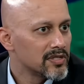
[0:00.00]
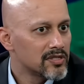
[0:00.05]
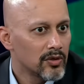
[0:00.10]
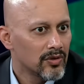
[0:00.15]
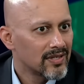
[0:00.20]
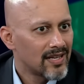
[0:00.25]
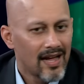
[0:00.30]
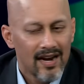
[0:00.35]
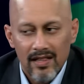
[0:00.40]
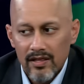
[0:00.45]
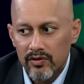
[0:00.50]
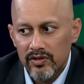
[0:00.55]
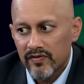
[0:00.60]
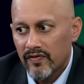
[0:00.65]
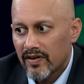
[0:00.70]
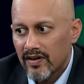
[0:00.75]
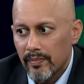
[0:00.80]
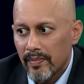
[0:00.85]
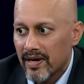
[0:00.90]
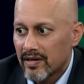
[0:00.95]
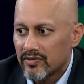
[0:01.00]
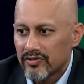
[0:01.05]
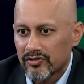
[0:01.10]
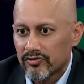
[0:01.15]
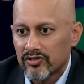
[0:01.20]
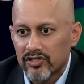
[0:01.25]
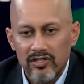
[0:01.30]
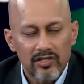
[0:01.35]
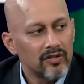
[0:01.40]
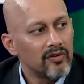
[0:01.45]
So kind of those fundamentals are
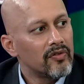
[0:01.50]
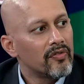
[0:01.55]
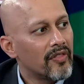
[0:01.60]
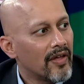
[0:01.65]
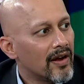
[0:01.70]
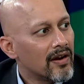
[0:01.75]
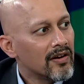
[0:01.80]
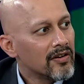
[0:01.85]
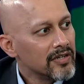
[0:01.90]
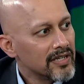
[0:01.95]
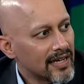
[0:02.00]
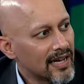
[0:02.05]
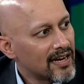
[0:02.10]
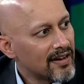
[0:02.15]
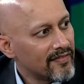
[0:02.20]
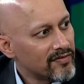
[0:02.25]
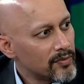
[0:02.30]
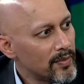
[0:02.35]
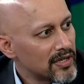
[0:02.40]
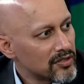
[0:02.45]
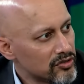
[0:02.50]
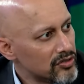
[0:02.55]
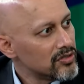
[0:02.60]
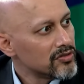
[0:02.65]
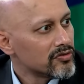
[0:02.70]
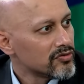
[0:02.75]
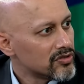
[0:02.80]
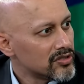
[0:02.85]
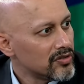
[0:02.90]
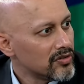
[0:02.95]
still there and you kind of have to make sure
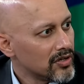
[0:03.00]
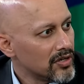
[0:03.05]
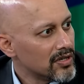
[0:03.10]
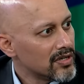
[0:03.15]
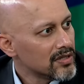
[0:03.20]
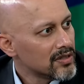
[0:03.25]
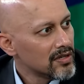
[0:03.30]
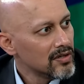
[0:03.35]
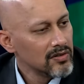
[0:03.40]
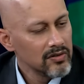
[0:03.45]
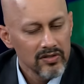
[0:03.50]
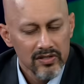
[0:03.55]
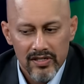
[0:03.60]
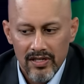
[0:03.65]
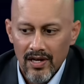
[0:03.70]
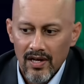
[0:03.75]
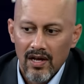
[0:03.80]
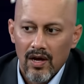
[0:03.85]
you're still good at those